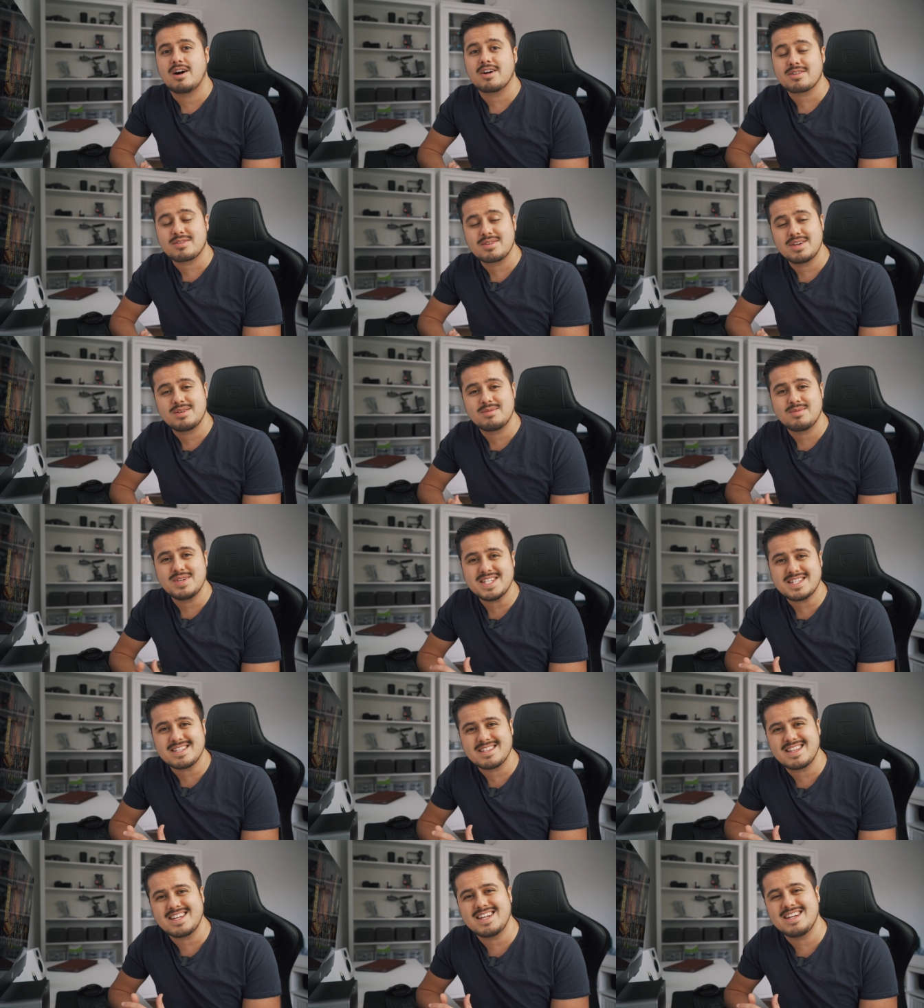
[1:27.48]
Artgrid
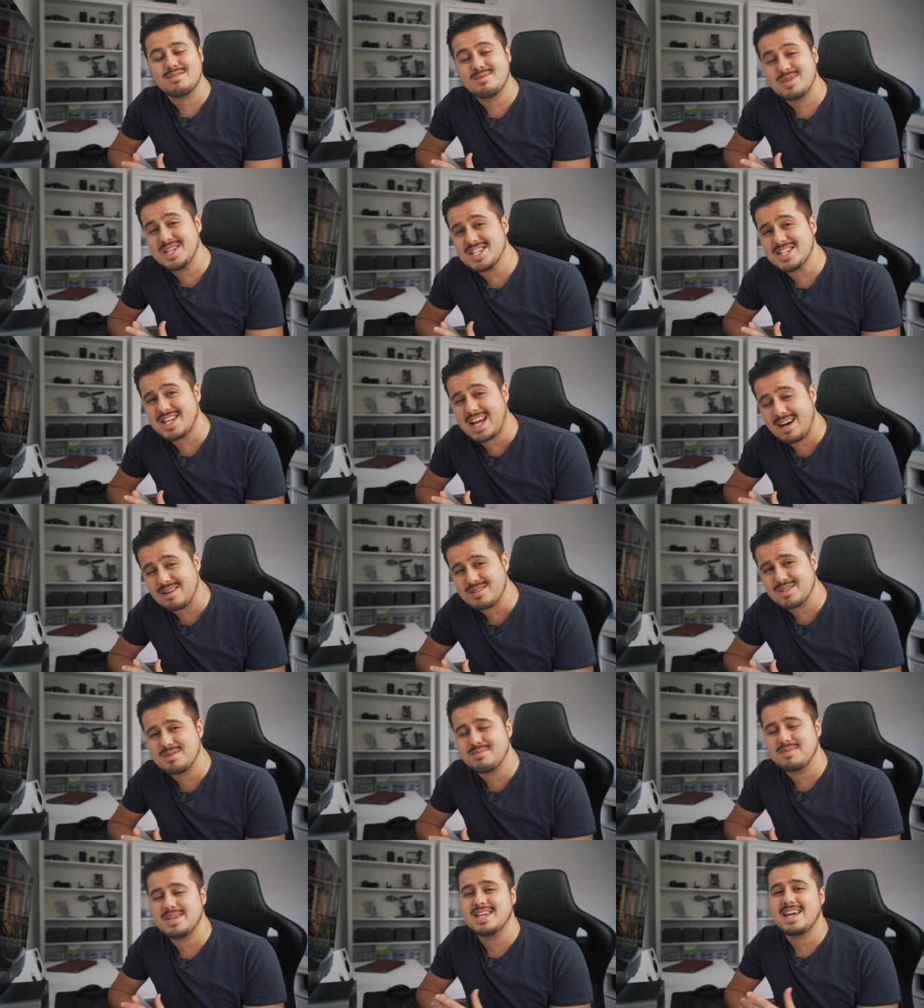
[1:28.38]
recently reached out
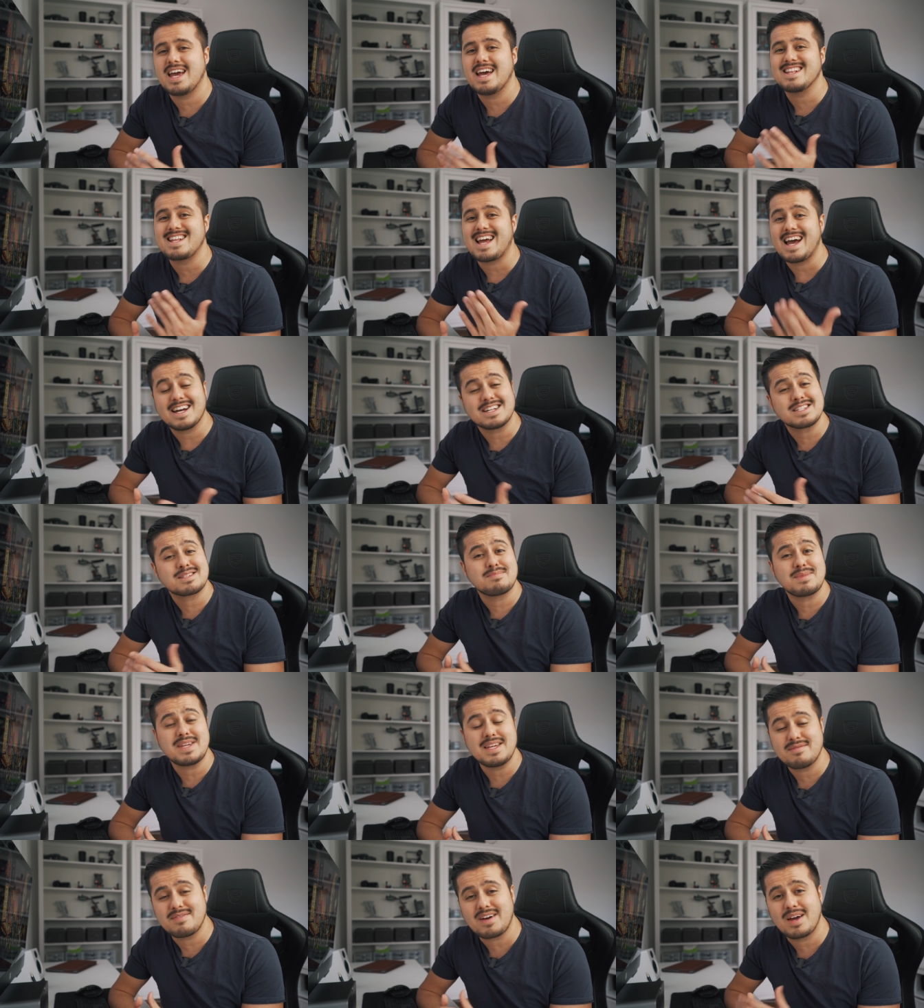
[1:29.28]
to me and asked
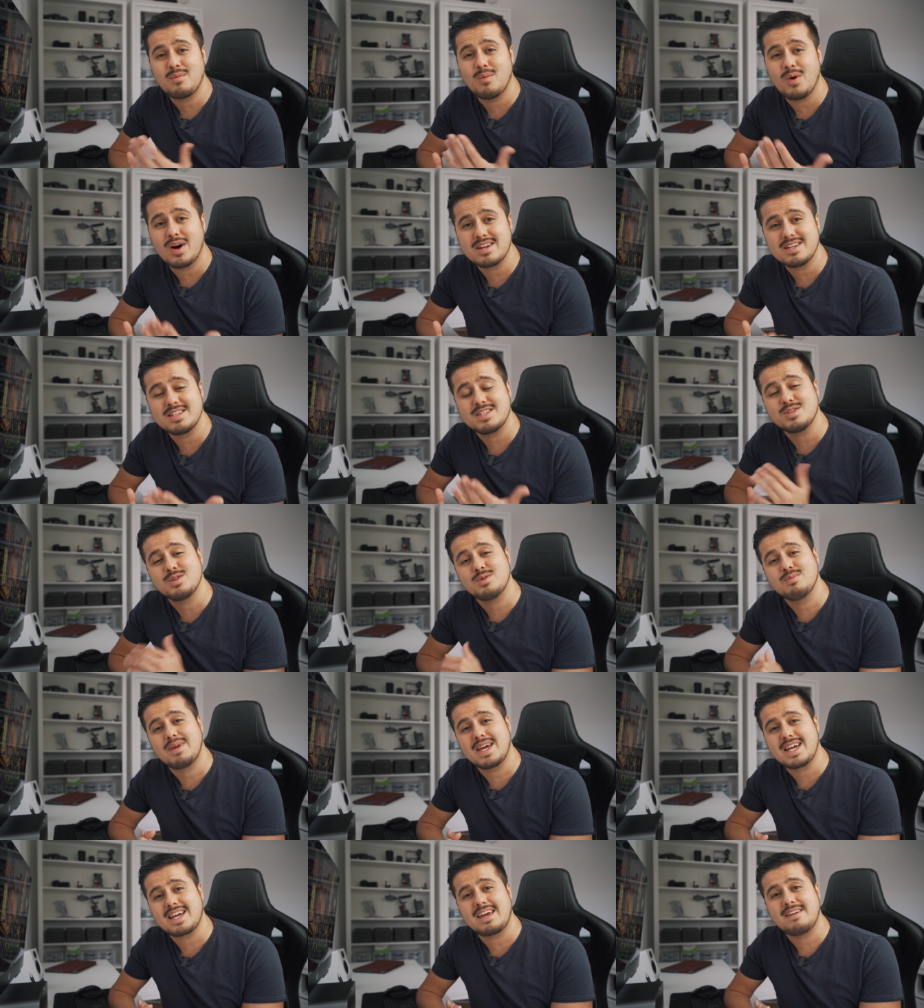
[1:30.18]
me if I wanted to
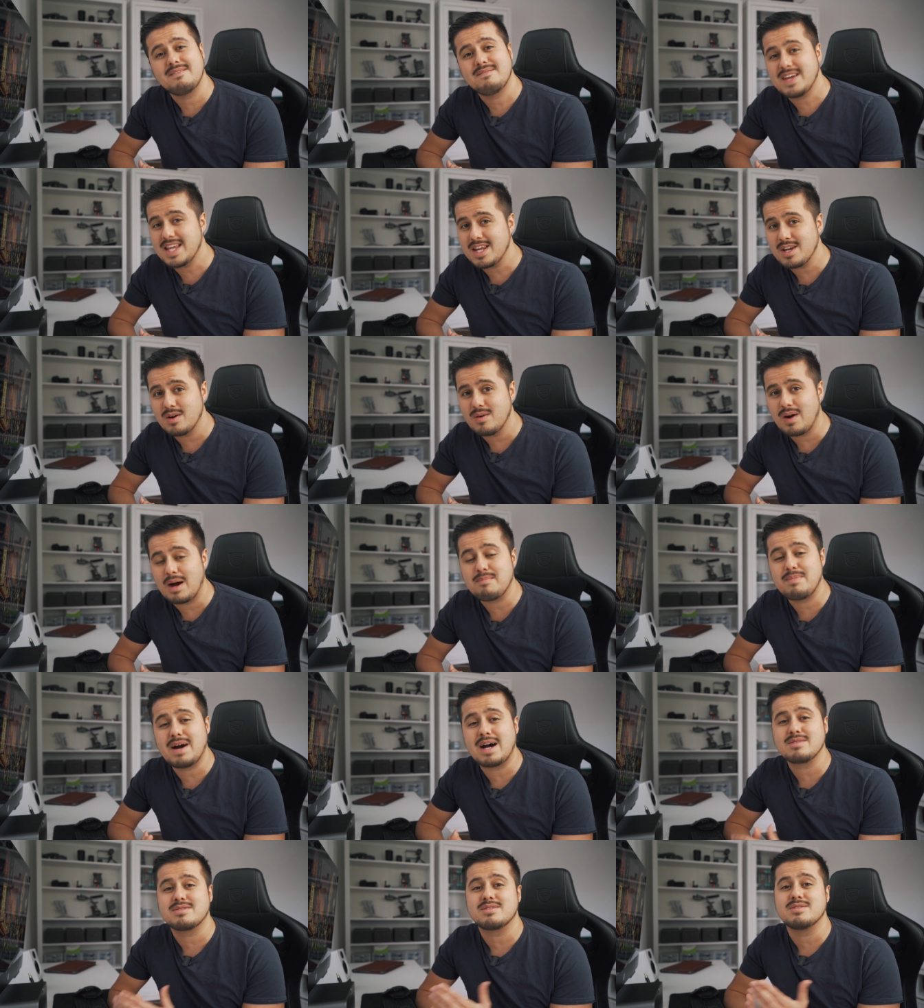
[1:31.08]
make a video
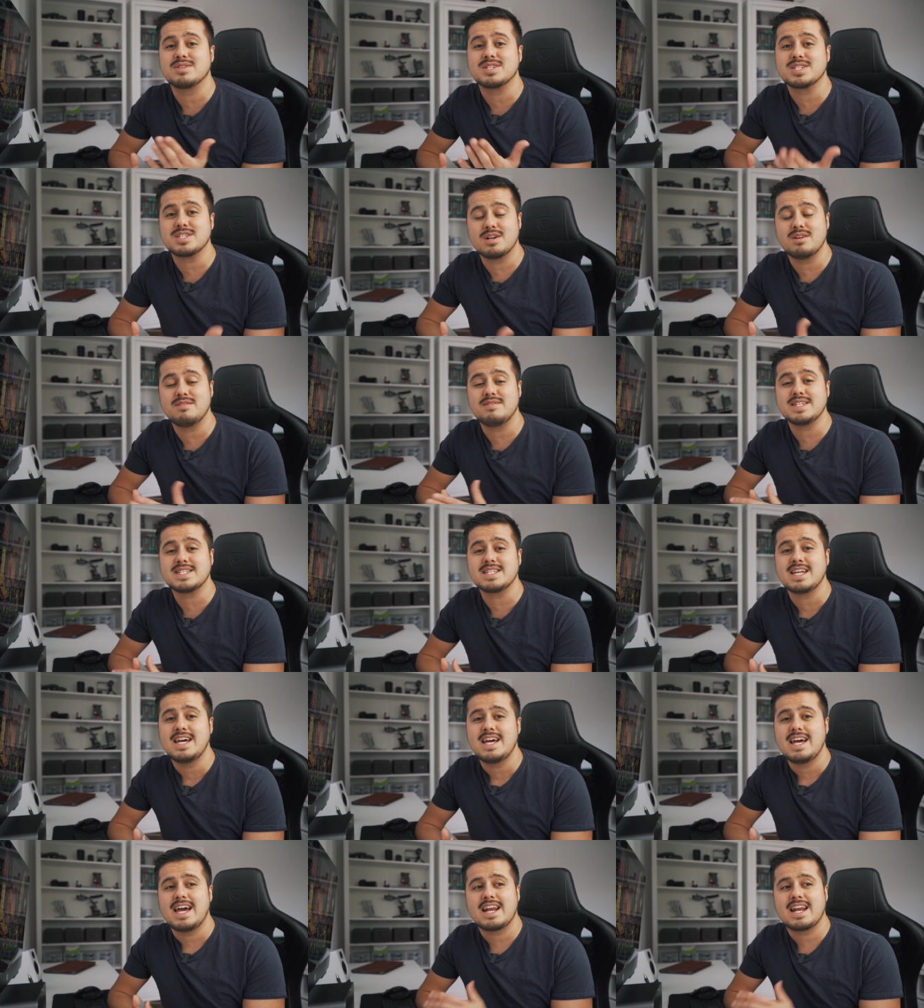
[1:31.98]
about their service,